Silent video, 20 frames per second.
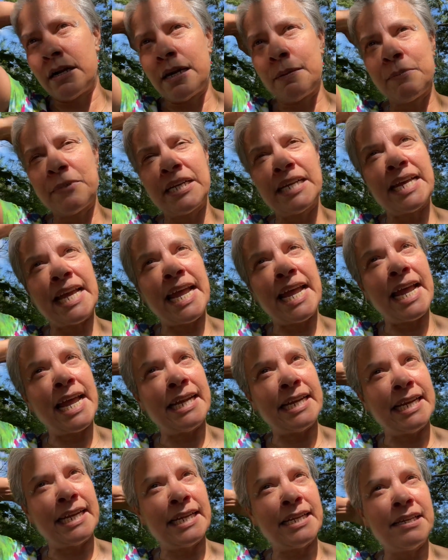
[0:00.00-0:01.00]
I'm going to add
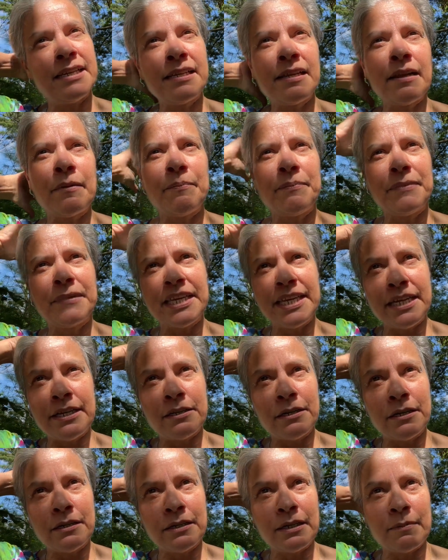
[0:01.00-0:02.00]
in
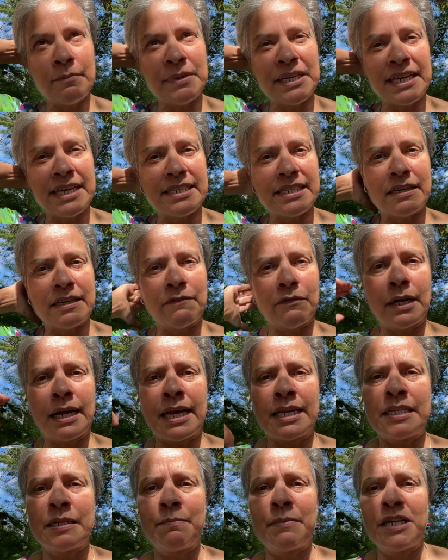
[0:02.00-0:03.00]
here, because I
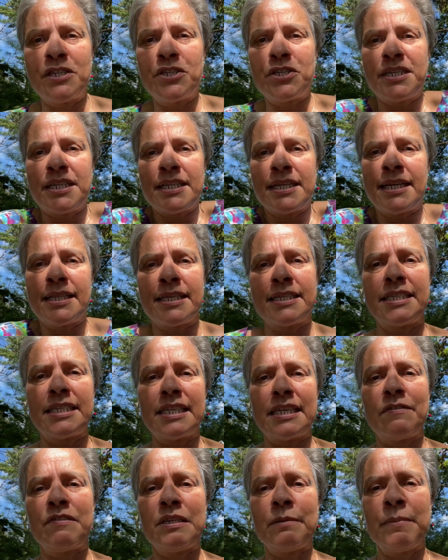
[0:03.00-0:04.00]
forgot to mention it in the
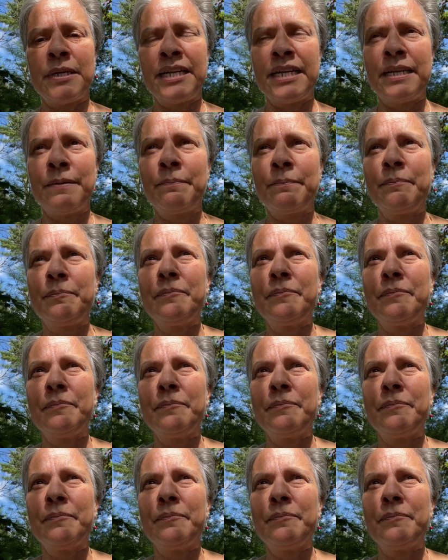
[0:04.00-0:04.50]
safety meeting,